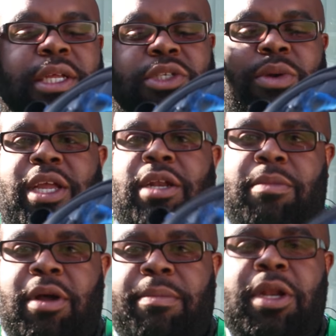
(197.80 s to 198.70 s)
So I hit
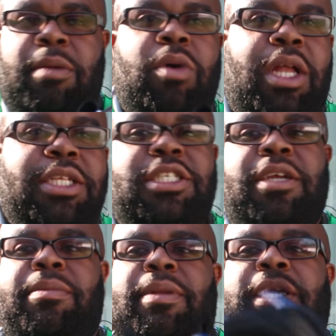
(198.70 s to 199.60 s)
up Wally
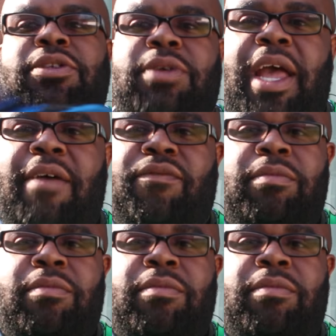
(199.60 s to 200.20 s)
Champ. I'm like, do you have